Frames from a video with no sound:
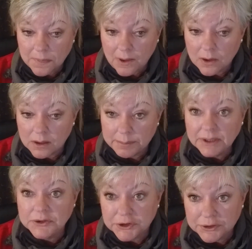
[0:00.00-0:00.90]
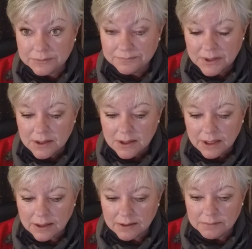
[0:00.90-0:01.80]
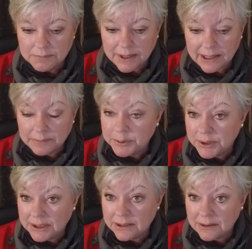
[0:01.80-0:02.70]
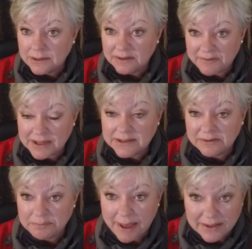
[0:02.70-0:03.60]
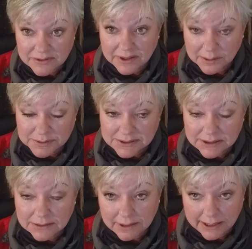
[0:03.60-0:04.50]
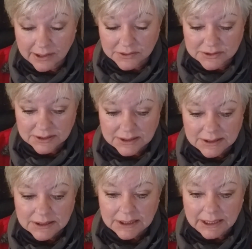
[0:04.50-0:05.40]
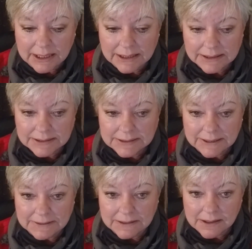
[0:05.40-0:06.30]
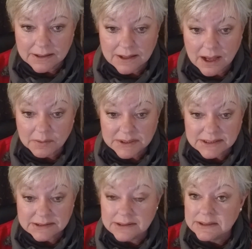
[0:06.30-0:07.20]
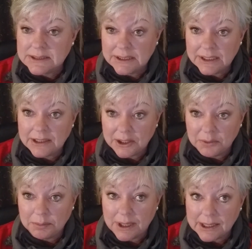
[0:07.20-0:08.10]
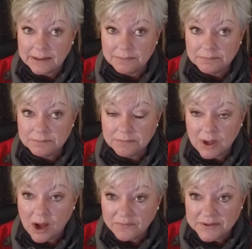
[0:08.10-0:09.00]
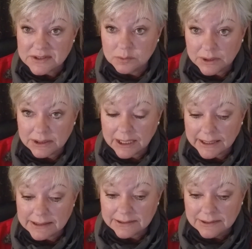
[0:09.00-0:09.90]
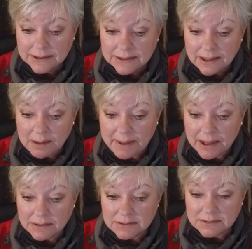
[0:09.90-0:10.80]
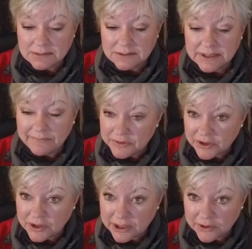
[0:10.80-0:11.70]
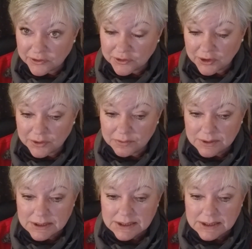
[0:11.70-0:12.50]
our builder had put in defective bathtubs in the house, and I was sitting in my office one night about 11:30 or so,